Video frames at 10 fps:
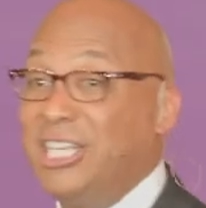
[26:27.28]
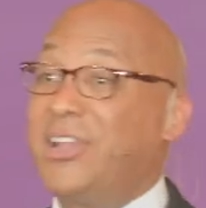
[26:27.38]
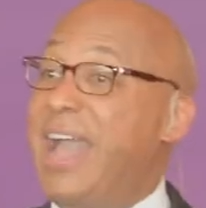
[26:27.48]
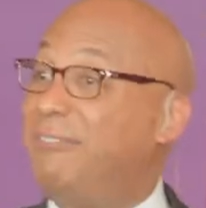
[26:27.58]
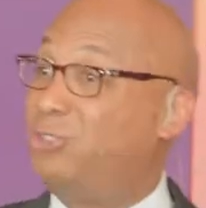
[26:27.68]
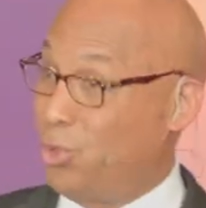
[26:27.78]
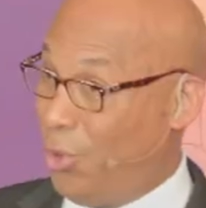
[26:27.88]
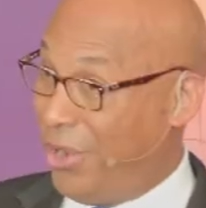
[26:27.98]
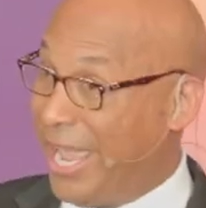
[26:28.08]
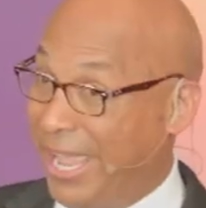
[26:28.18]
to have
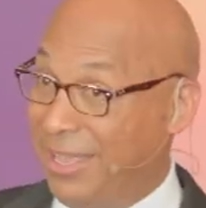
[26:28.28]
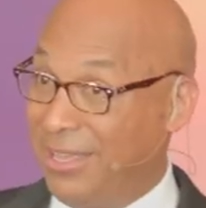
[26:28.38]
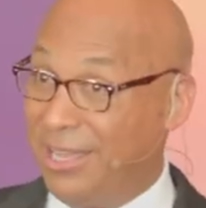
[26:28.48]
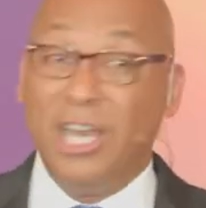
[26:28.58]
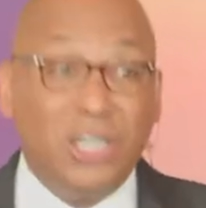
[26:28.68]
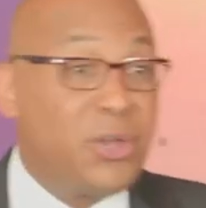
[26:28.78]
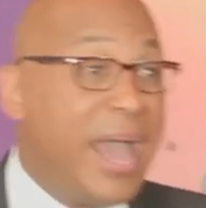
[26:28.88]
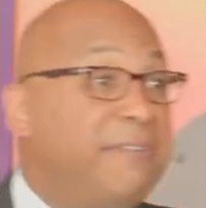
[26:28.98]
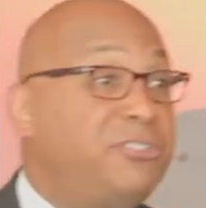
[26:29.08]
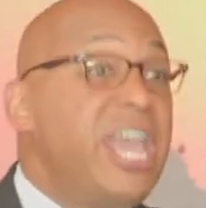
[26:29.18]
joy. To
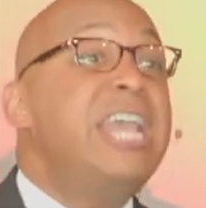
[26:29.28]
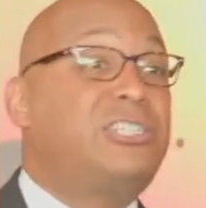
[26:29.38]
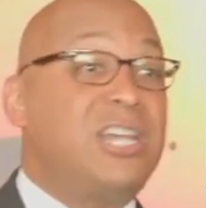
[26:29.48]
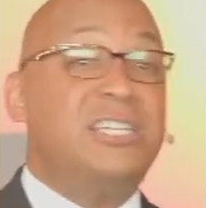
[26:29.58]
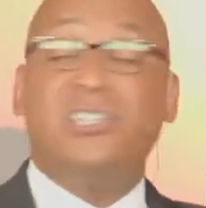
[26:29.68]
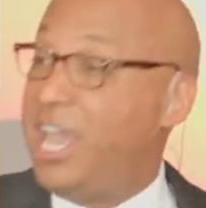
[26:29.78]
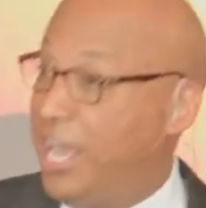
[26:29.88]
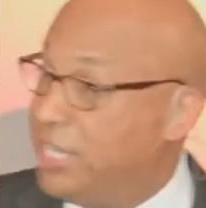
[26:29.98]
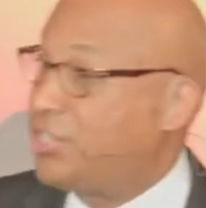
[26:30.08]
have Jesus is to